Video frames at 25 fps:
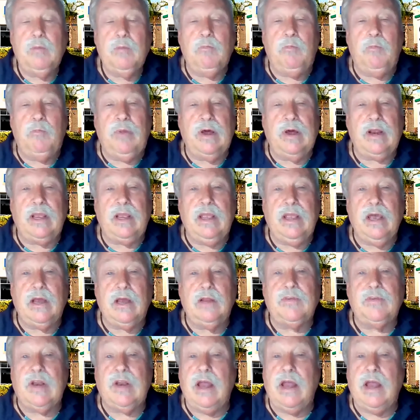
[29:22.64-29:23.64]
But
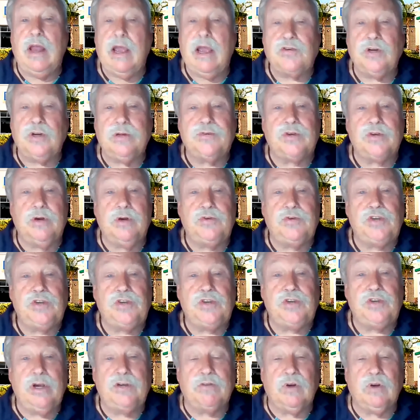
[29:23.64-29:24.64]
again, at the National
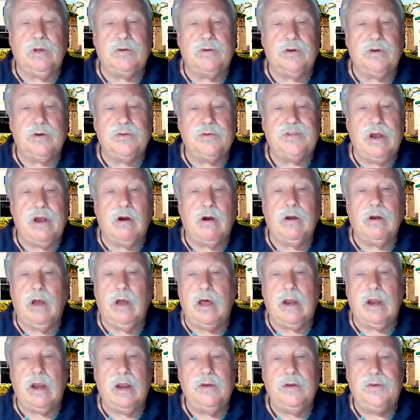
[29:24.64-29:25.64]
Association of Realtors, they are
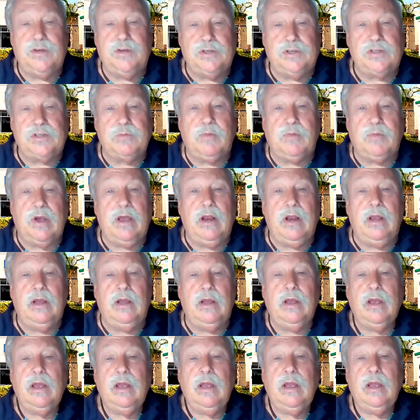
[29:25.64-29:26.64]
not
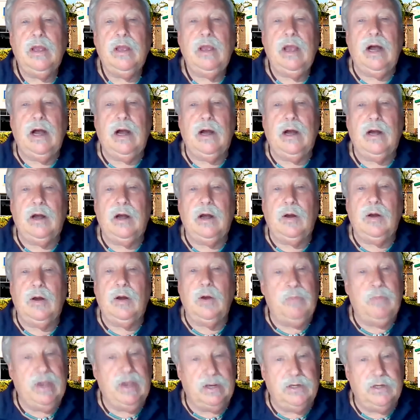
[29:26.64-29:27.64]
anticipating
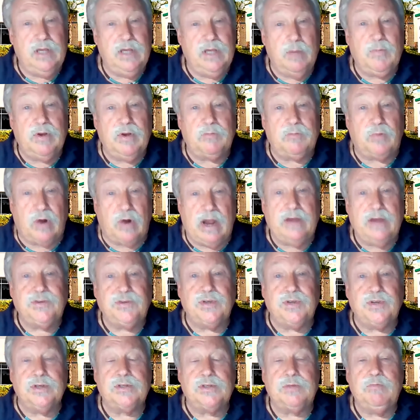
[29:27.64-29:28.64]
a big dip in
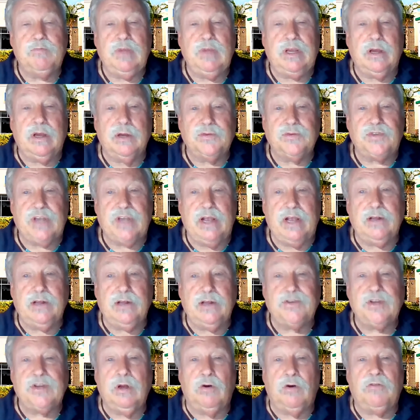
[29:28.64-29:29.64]
prices, because
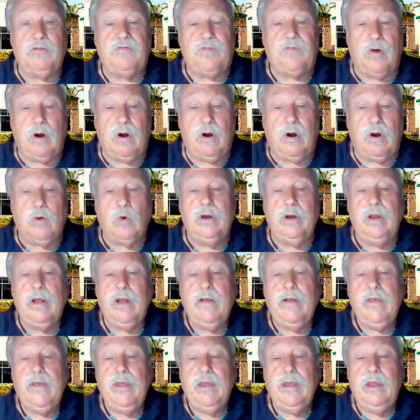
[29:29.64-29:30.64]
sales that go forward,
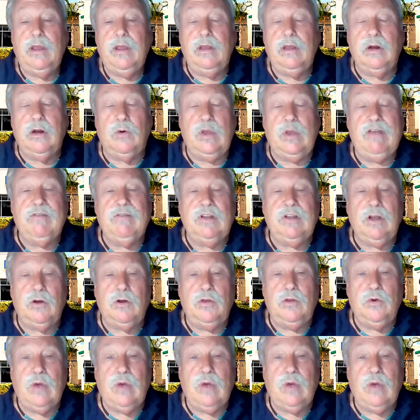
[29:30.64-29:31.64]
you know, even though
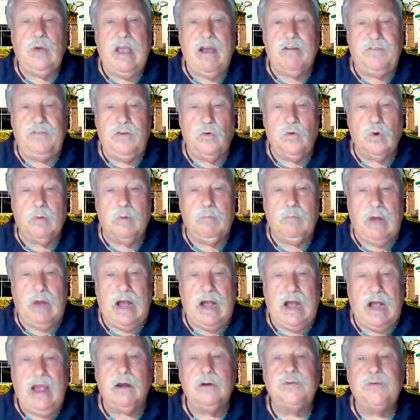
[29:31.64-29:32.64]
you have fewer
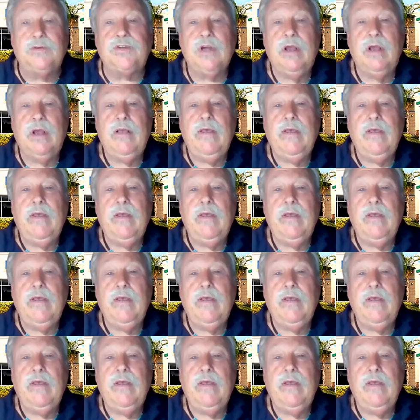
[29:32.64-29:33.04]
buyers,